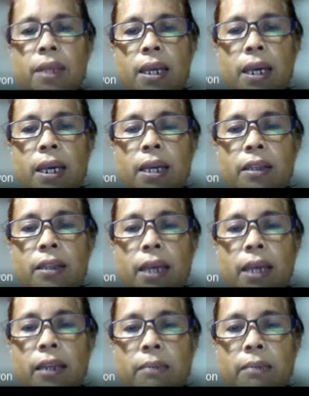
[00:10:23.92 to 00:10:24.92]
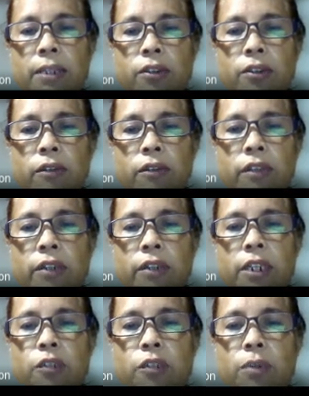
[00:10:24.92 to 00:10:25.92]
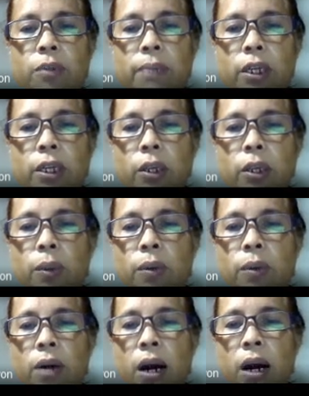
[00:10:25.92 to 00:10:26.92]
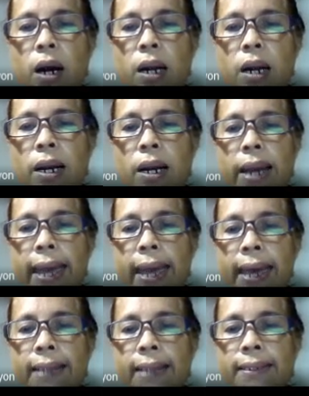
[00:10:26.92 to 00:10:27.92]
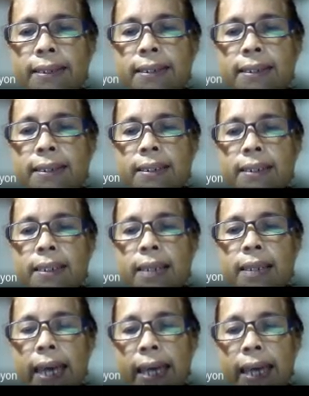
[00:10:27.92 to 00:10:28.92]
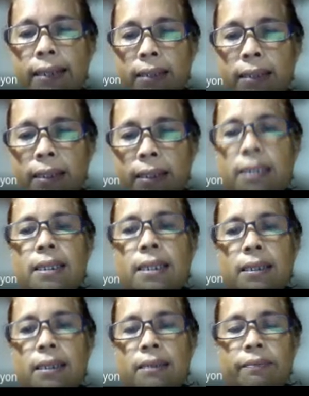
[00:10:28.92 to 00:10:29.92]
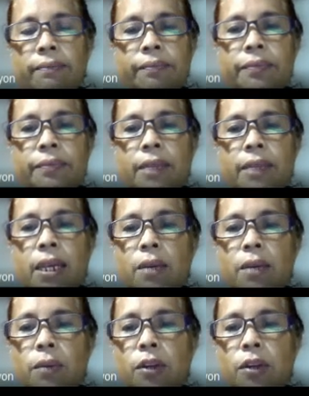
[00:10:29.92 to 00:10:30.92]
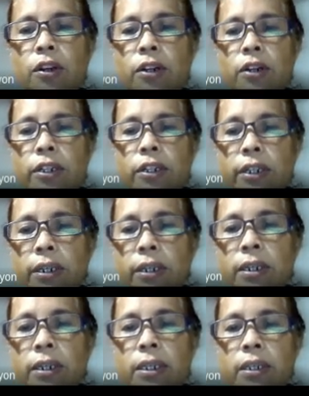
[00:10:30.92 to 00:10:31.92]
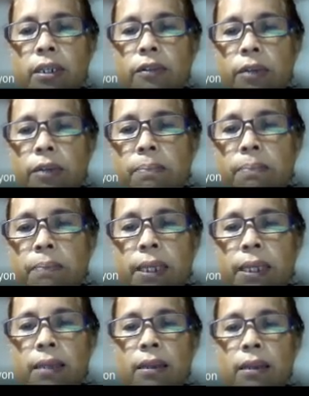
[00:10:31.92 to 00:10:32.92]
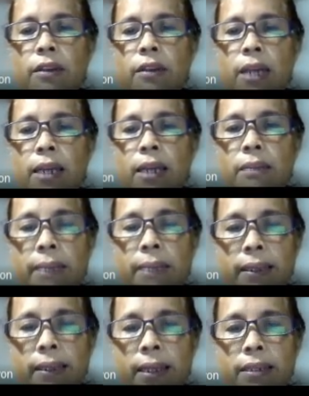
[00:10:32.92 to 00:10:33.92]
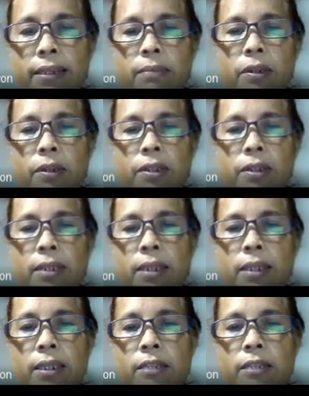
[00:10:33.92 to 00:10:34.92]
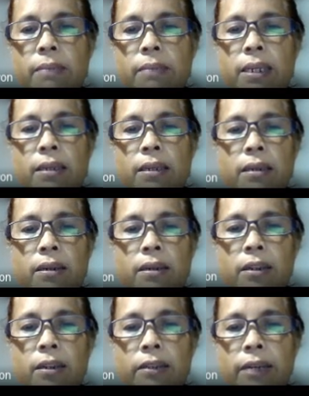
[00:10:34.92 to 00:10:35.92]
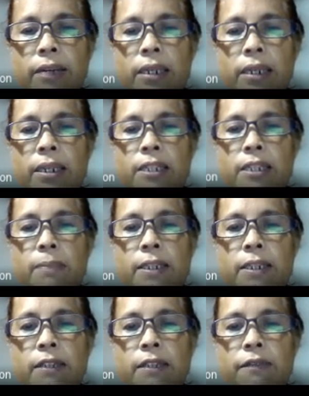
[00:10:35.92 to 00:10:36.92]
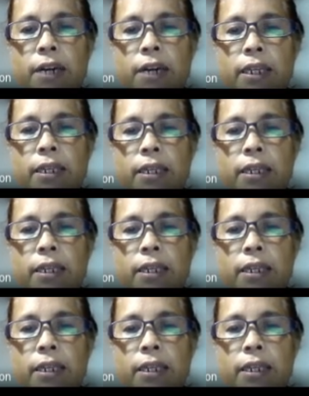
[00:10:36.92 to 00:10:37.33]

And the elements of the range will be Q, R, S, and T. Okay, we no longer repeat the element S because that has been already specified